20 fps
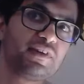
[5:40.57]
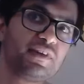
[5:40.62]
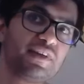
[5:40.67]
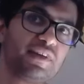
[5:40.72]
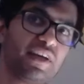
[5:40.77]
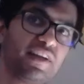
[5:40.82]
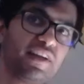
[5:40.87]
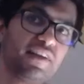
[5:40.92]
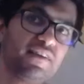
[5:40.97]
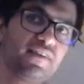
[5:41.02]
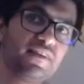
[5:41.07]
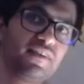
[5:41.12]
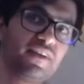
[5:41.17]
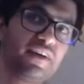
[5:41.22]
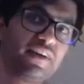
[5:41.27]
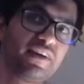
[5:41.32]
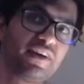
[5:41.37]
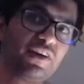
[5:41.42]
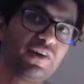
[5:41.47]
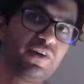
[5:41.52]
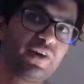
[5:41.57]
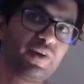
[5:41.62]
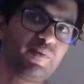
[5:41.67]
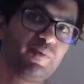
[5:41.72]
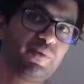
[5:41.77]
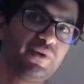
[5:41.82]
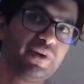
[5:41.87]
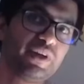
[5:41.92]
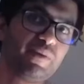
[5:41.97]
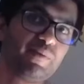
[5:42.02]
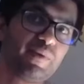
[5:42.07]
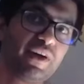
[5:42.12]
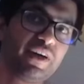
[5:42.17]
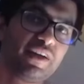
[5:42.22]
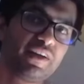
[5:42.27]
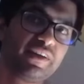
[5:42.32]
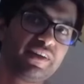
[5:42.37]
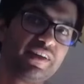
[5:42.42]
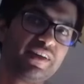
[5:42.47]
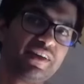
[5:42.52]
yeah, this is like glowing pretty
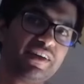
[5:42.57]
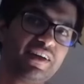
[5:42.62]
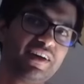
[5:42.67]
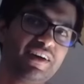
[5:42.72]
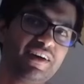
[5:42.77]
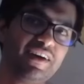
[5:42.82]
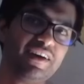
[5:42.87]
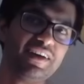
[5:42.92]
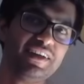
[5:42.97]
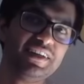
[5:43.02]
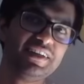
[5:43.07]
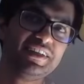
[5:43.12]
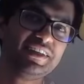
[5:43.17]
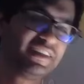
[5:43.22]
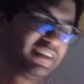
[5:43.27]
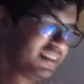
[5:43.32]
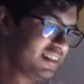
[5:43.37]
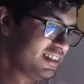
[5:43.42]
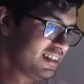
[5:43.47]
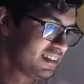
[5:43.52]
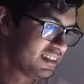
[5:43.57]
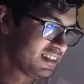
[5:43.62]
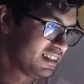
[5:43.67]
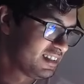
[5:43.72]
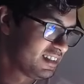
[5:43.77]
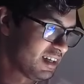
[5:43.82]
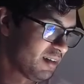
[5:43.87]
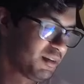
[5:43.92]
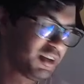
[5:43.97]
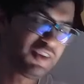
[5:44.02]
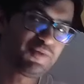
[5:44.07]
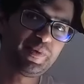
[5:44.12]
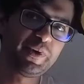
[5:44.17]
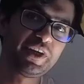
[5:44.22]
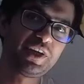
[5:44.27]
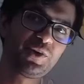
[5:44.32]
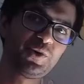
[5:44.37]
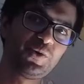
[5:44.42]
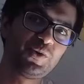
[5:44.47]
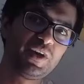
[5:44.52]
brightly. I mean, it's pretty
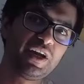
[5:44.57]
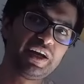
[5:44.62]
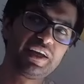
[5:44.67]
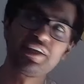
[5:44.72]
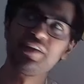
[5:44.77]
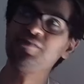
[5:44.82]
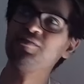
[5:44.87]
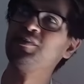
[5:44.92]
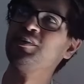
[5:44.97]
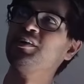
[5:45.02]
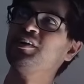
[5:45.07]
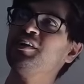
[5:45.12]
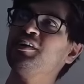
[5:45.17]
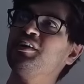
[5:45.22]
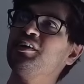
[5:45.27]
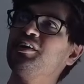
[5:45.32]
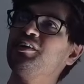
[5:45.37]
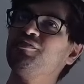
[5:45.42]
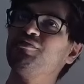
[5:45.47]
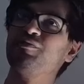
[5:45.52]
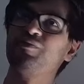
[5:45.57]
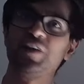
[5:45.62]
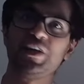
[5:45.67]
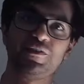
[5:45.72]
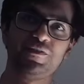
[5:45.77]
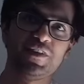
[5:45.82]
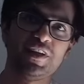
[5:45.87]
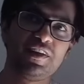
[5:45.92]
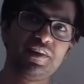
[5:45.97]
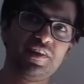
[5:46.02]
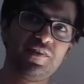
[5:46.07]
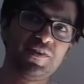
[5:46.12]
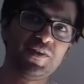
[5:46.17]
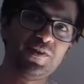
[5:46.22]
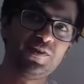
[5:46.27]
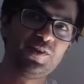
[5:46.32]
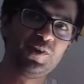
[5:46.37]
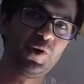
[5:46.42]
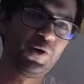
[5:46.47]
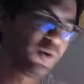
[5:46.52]
cool. Like if there
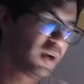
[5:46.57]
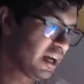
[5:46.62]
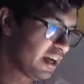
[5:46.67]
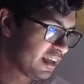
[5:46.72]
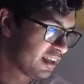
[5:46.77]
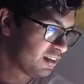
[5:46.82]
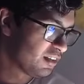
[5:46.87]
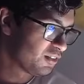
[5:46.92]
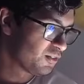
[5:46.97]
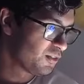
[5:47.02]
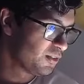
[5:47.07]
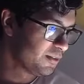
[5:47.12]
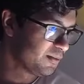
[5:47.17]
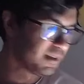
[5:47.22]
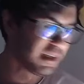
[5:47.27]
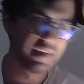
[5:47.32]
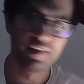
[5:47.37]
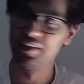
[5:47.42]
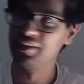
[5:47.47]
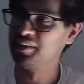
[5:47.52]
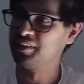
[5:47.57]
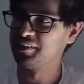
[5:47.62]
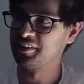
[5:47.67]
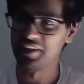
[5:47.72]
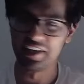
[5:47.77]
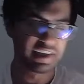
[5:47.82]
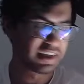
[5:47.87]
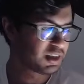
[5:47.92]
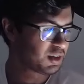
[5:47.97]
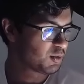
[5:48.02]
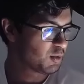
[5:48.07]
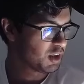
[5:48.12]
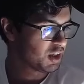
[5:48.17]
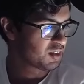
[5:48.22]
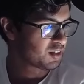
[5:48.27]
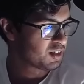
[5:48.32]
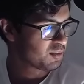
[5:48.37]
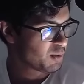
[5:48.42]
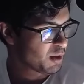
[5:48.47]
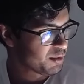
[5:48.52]
was no light in this room, then yeah, you
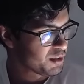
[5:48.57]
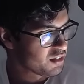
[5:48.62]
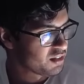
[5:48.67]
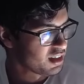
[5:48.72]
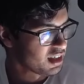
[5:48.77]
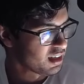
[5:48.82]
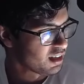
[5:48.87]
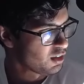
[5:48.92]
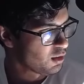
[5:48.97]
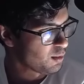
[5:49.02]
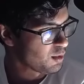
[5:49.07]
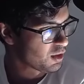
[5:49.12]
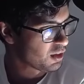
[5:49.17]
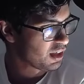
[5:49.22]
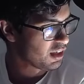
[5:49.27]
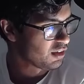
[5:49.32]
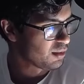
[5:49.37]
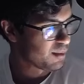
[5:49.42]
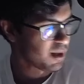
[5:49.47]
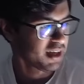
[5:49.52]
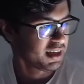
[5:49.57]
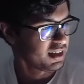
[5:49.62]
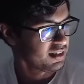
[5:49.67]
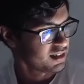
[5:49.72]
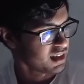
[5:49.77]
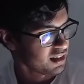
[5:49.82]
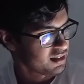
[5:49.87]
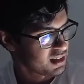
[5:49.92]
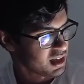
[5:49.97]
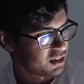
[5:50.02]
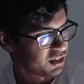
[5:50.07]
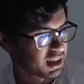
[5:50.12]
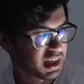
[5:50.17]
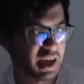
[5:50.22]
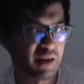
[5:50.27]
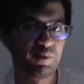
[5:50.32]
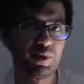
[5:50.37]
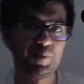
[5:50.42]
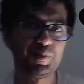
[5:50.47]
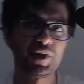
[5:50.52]
probably see it a lot more clearer. But I guess that's how the
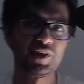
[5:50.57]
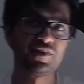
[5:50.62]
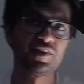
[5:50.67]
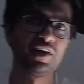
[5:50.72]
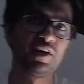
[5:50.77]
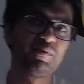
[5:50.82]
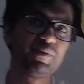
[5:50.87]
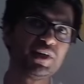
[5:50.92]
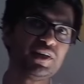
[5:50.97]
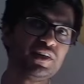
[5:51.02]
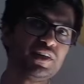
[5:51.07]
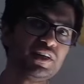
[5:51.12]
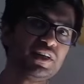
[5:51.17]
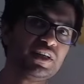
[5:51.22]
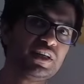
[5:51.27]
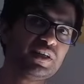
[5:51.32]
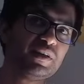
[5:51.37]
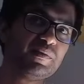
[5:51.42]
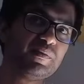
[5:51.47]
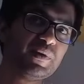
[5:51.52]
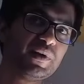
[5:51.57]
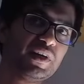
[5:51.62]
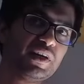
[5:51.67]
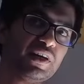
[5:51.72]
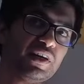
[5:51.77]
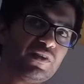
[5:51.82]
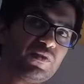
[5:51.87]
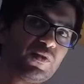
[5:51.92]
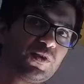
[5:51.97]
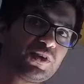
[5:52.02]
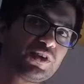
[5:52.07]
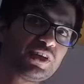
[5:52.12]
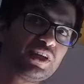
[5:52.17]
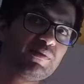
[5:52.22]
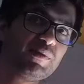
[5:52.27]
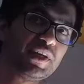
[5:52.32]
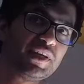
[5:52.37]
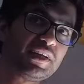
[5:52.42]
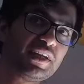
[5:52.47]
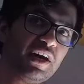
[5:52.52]
camera picks it up. But we'll dim
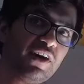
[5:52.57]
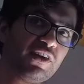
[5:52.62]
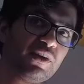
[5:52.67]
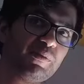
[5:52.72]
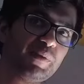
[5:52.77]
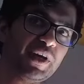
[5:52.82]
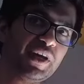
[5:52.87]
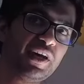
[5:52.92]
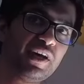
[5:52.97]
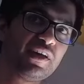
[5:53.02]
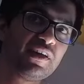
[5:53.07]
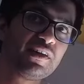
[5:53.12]
it down a bit,